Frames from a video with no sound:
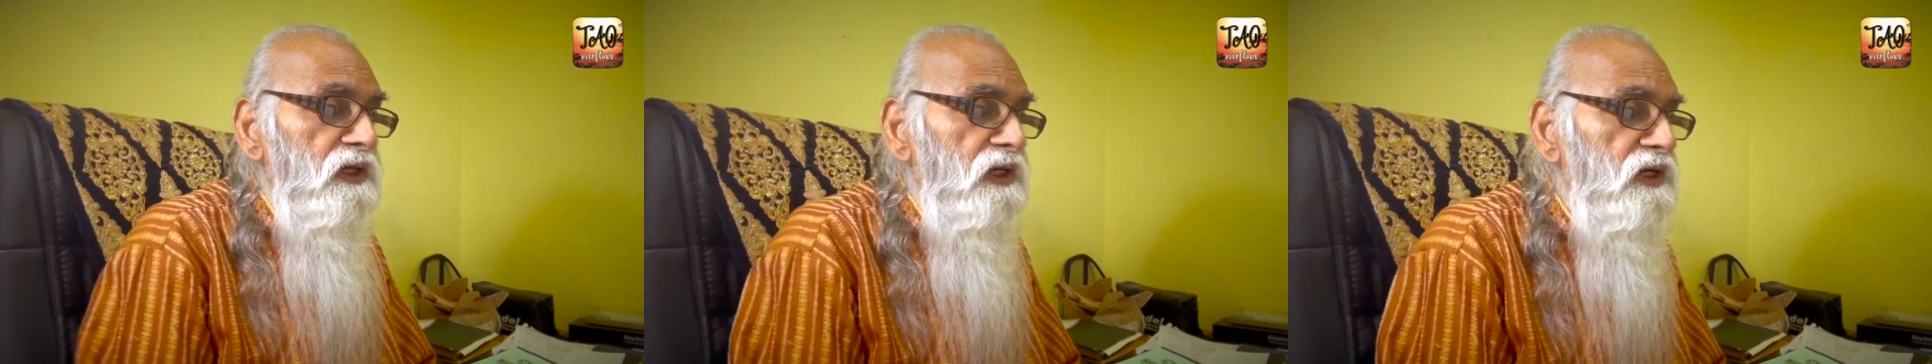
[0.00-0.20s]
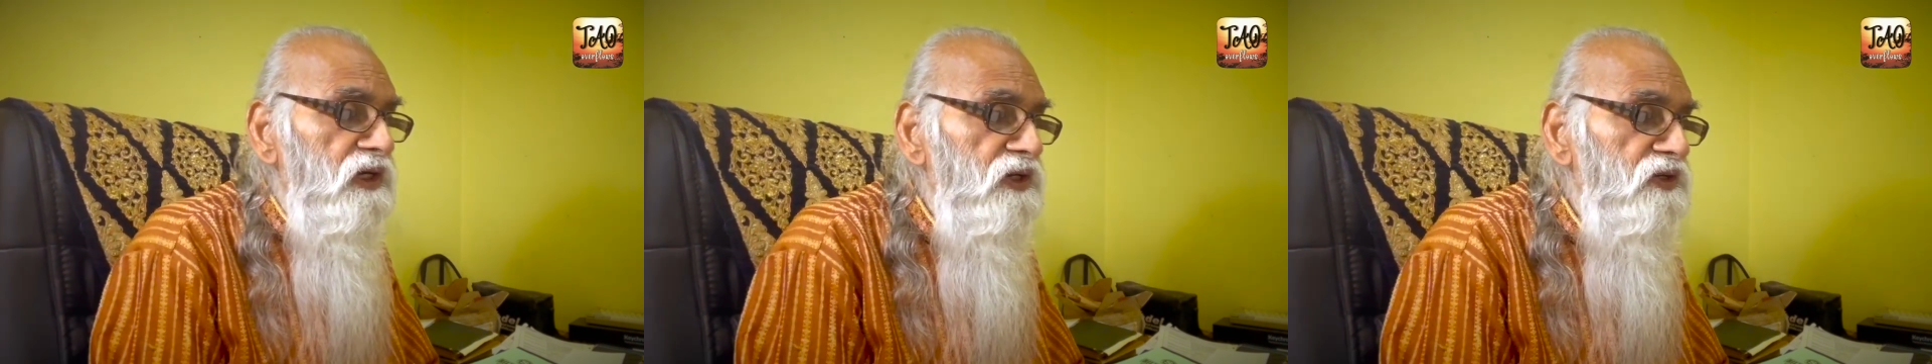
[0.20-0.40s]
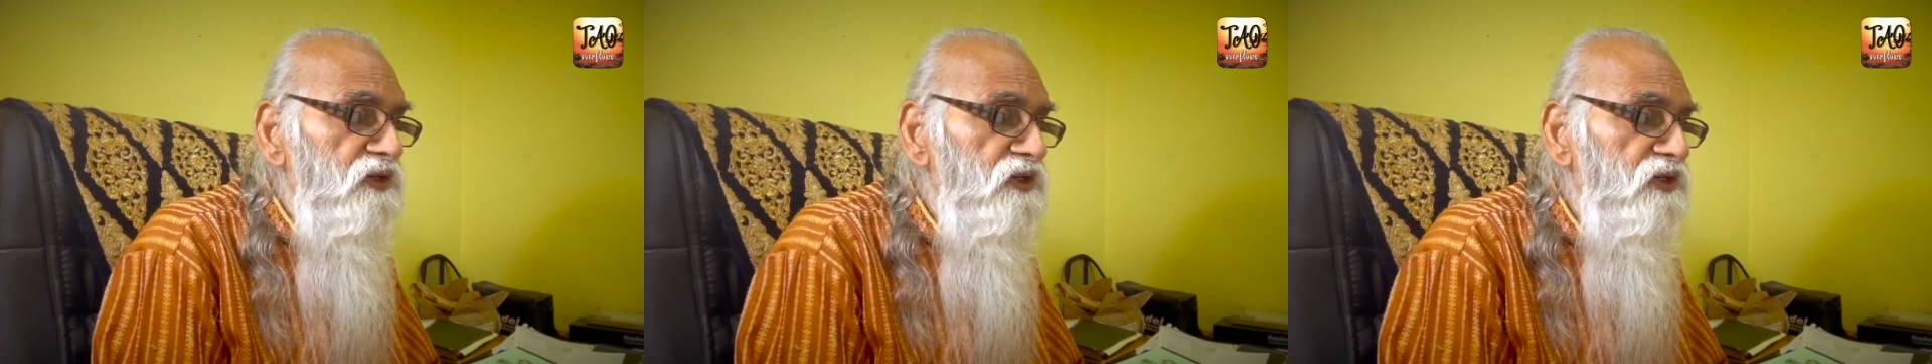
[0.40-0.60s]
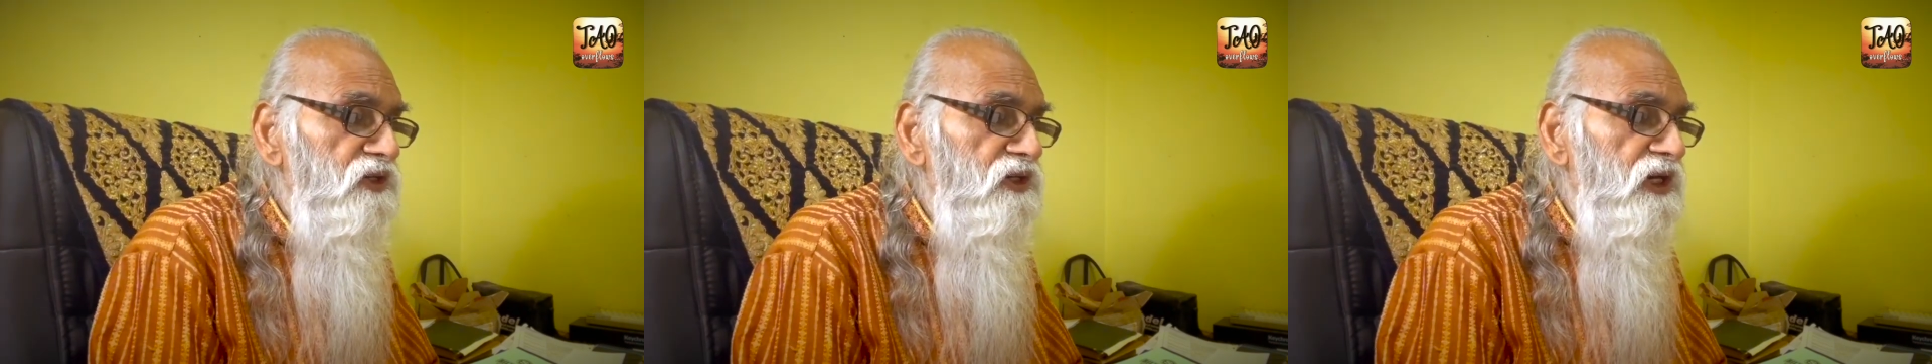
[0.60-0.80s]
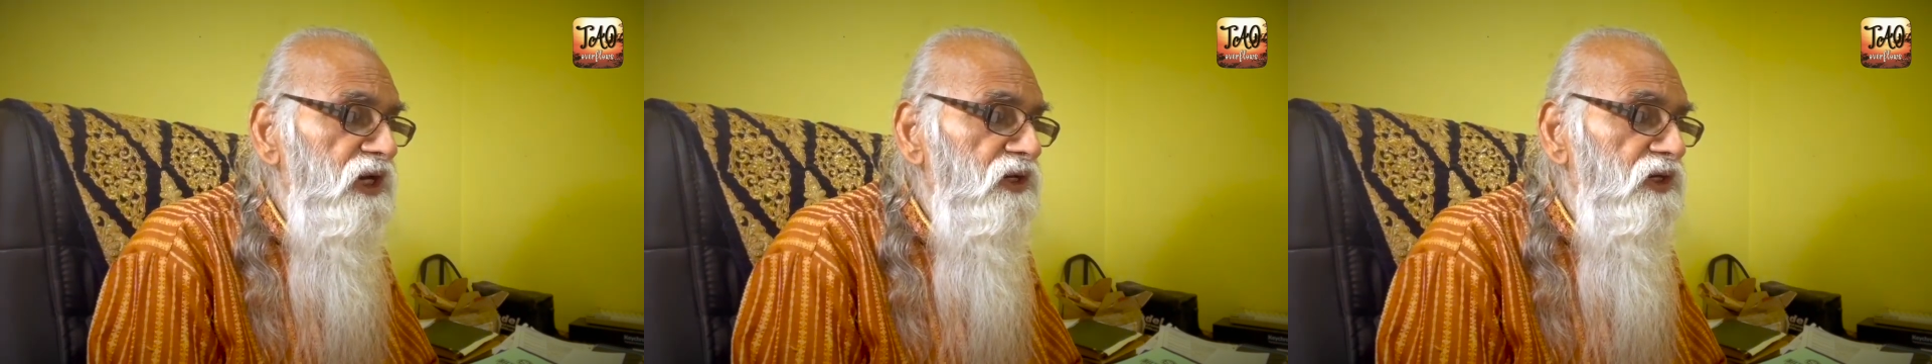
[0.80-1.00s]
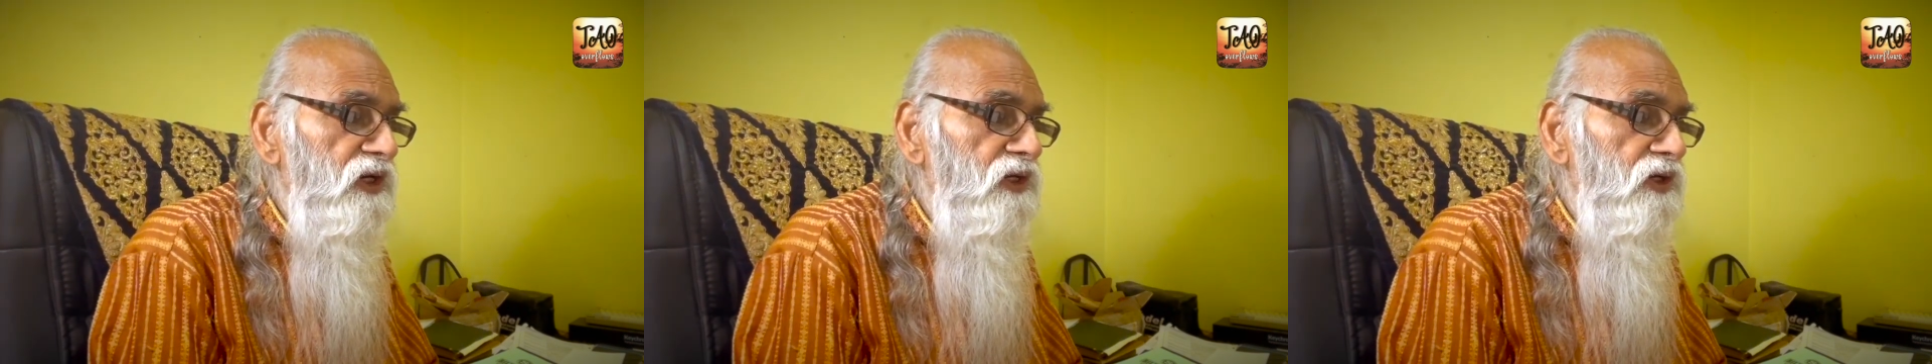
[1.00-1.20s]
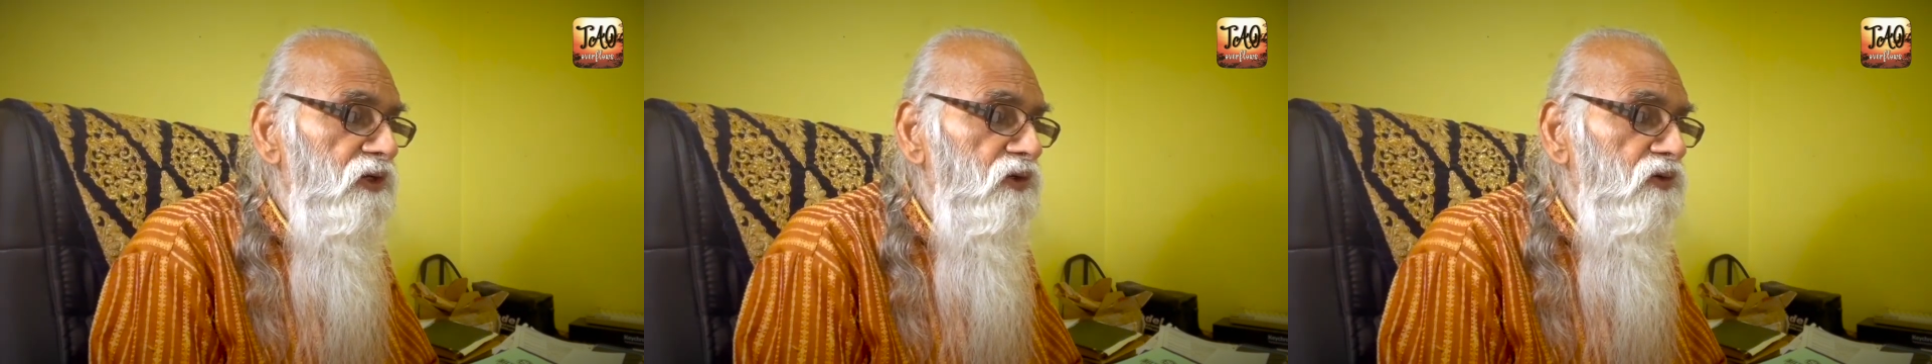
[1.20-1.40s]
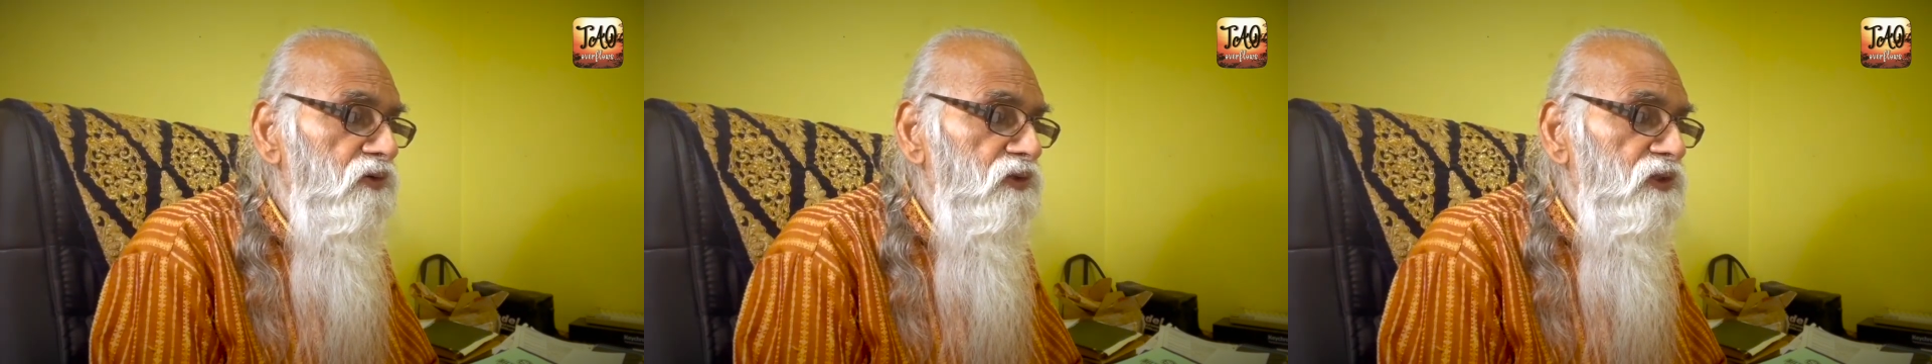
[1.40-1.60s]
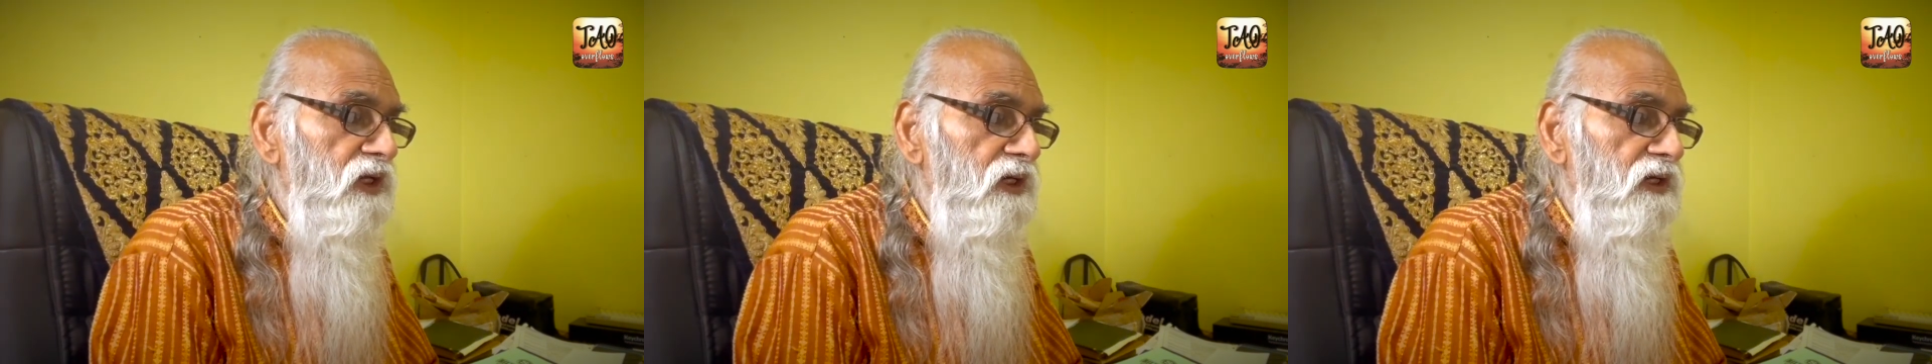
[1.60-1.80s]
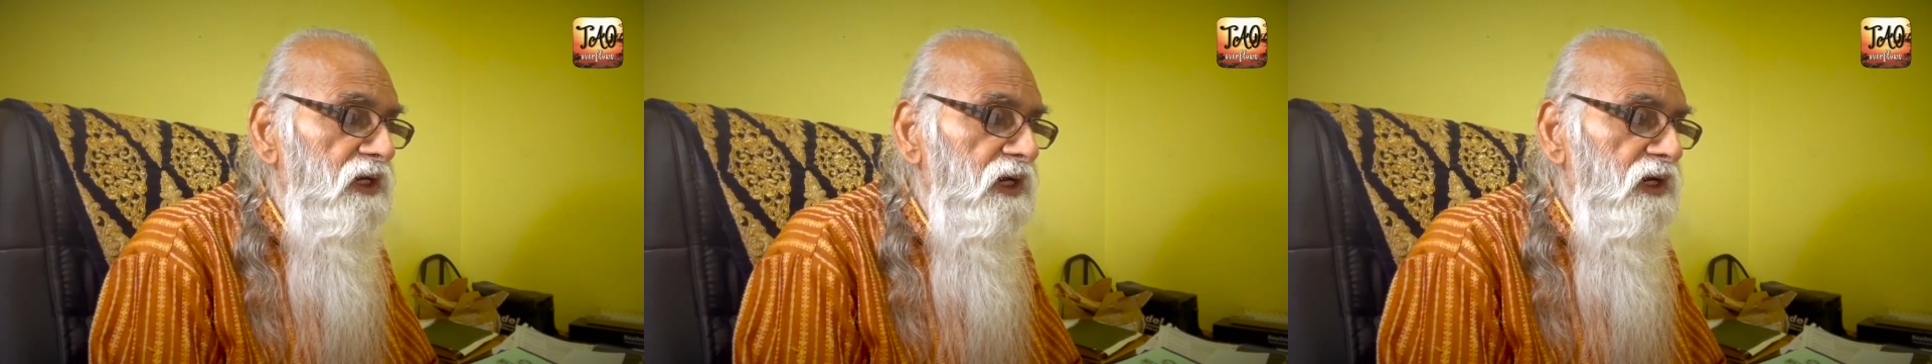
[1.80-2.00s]
initiated into
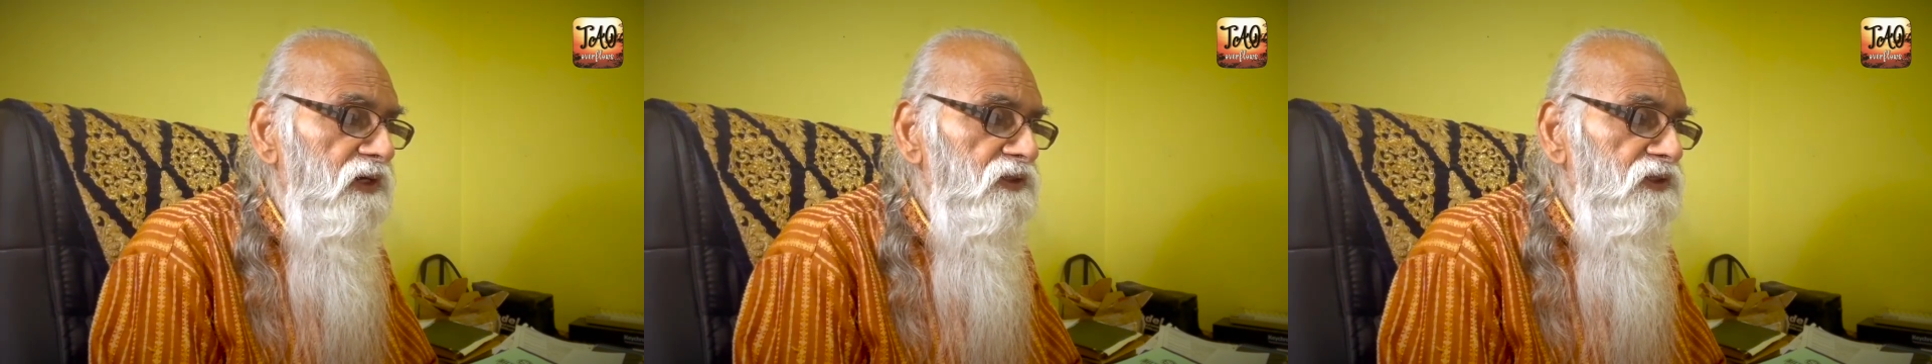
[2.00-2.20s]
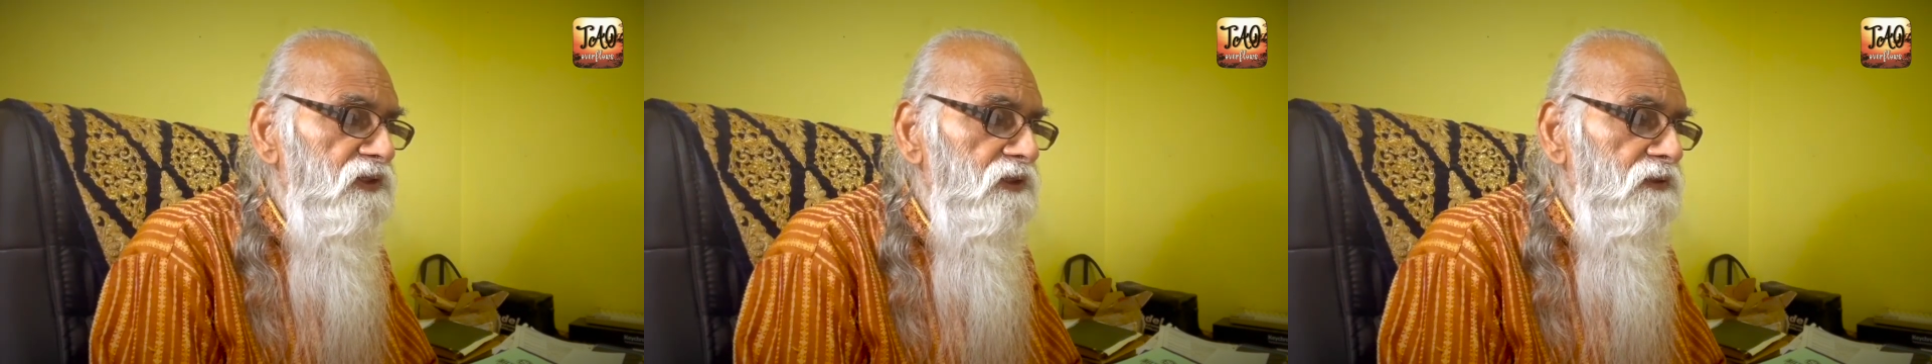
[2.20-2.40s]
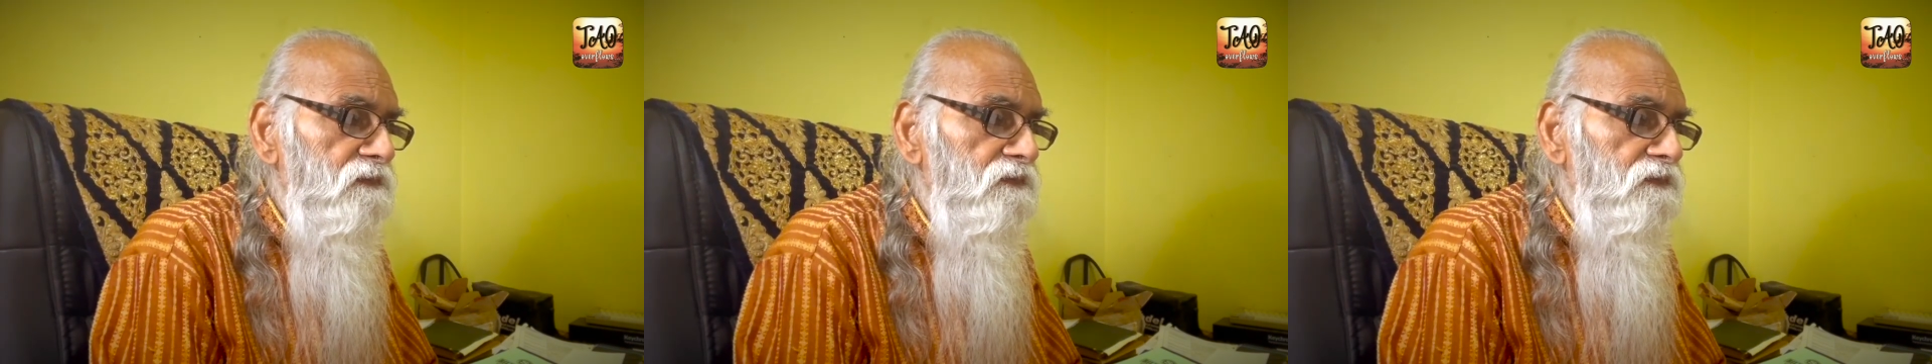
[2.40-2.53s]
sannyas